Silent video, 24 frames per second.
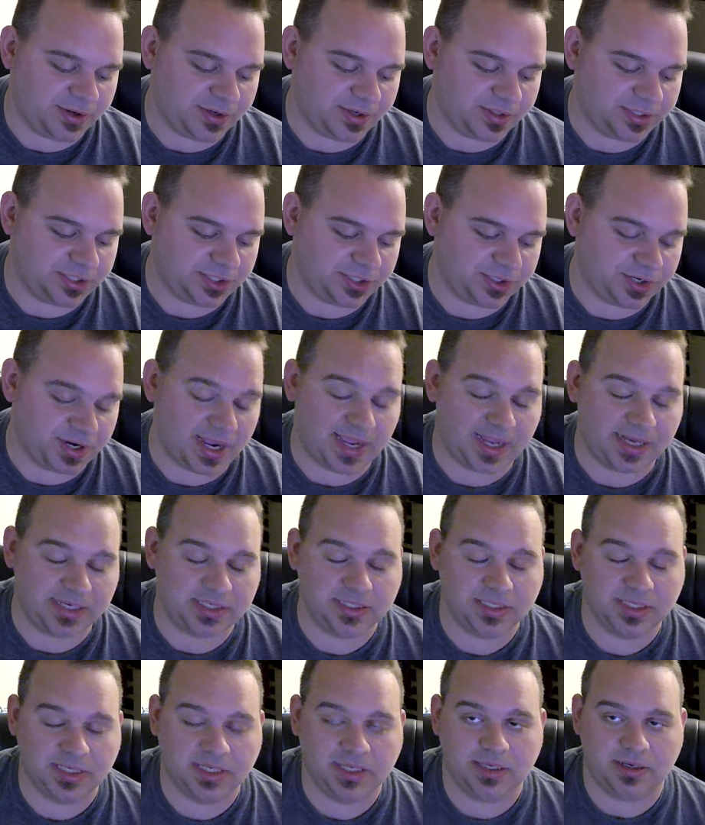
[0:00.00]
to your hand
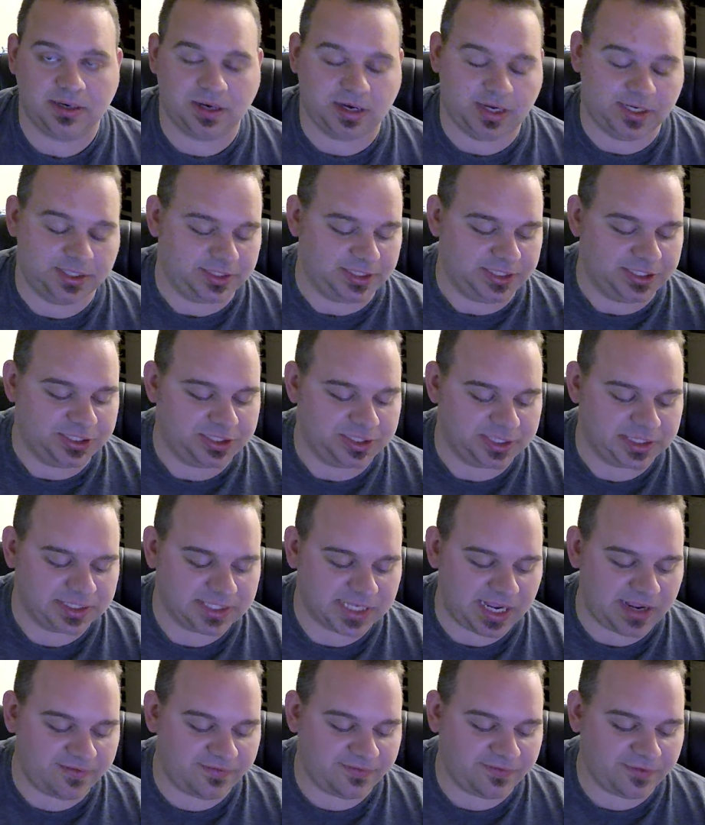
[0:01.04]
on deletion
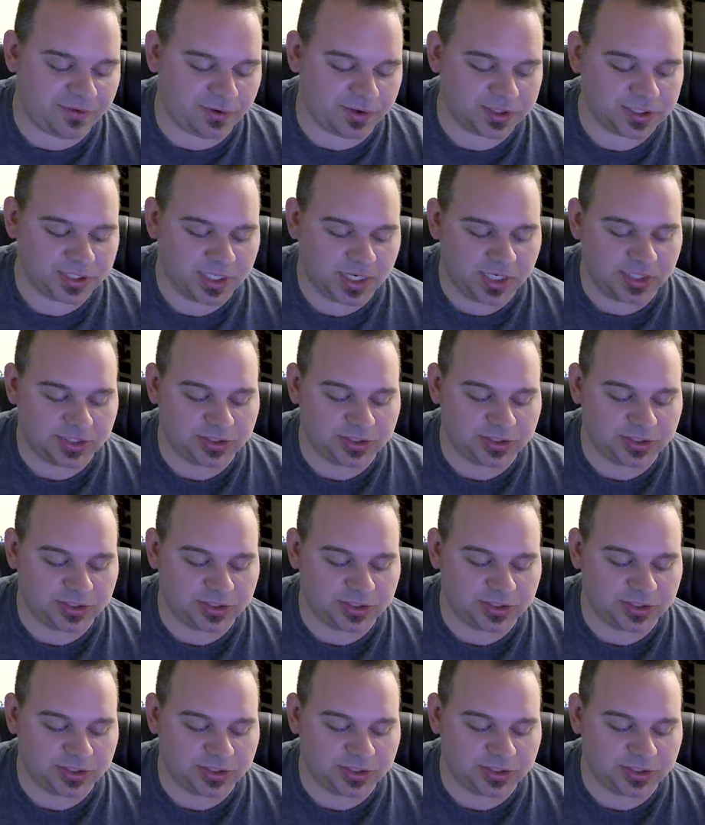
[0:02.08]
save, of course.